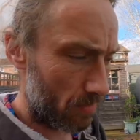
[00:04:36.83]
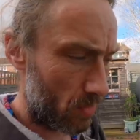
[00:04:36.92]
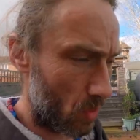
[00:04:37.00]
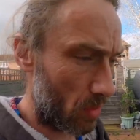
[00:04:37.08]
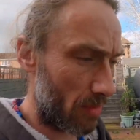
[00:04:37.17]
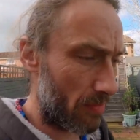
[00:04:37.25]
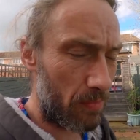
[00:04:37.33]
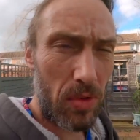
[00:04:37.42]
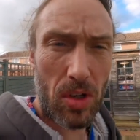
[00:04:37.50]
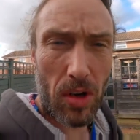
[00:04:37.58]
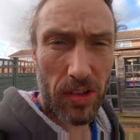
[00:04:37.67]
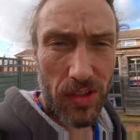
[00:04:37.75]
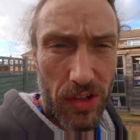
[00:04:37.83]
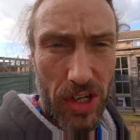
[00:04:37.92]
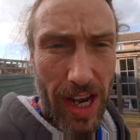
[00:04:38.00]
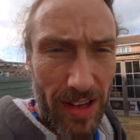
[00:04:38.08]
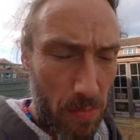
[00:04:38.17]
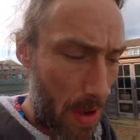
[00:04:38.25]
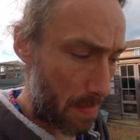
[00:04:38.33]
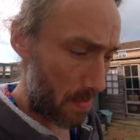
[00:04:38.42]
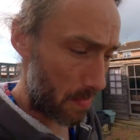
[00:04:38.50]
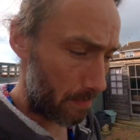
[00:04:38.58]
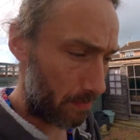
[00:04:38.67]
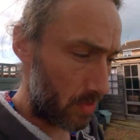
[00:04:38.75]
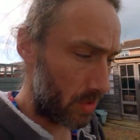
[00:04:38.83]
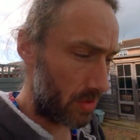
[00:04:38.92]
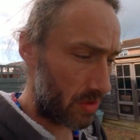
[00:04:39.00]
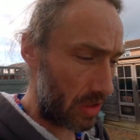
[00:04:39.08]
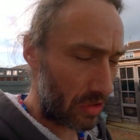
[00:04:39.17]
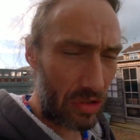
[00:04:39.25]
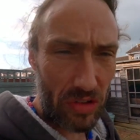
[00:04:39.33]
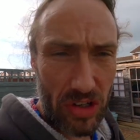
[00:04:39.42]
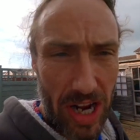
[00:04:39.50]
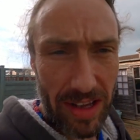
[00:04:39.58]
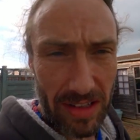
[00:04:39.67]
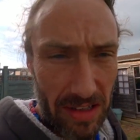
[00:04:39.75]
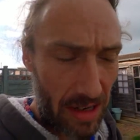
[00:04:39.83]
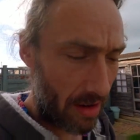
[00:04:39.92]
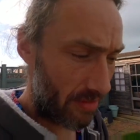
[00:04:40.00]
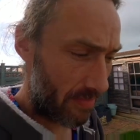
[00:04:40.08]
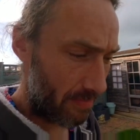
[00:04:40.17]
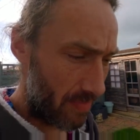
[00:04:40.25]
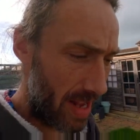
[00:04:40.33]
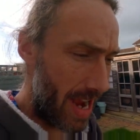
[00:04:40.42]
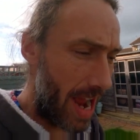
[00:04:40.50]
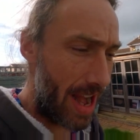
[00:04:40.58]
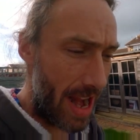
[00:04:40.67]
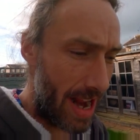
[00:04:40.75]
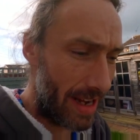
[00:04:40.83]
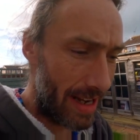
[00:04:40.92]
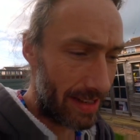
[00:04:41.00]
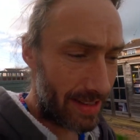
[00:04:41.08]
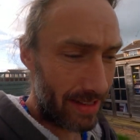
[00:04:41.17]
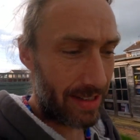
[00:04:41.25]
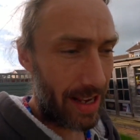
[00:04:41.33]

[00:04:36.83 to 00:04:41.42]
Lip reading: sort of stocks and shares people doing stocks and sharesy stuff. And then let's just